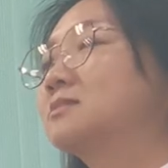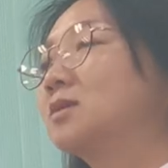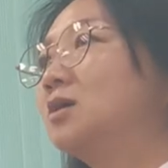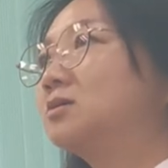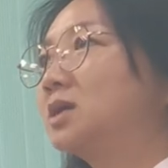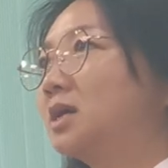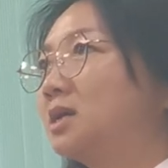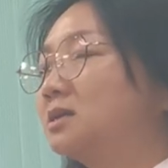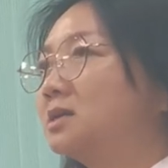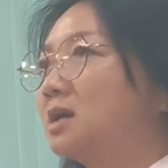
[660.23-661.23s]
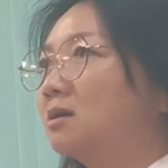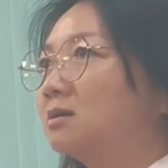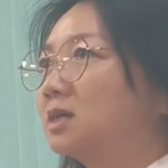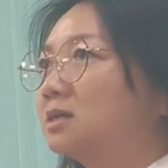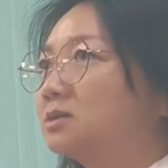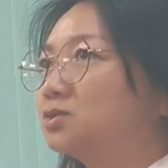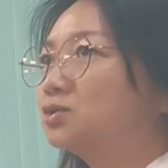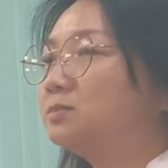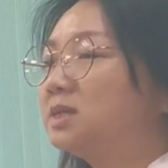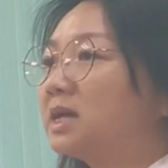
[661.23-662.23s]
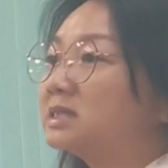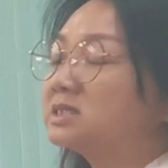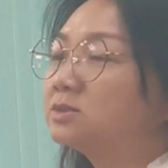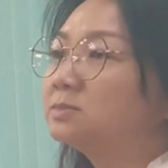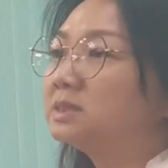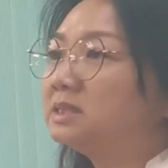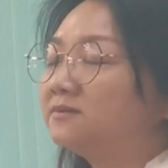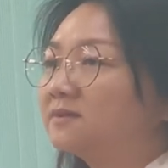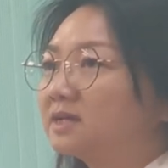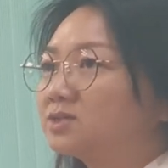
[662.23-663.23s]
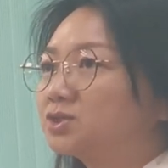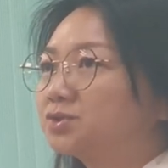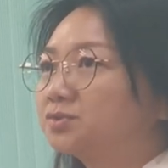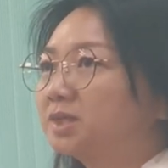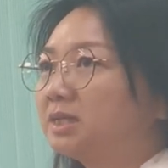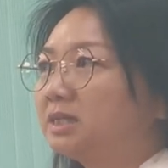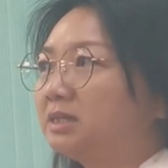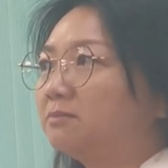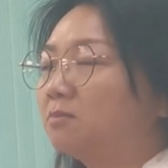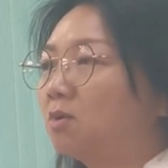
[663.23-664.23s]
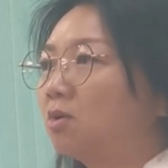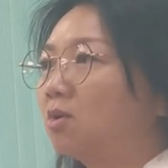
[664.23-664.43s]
Okay, now to me, I still believe that children need more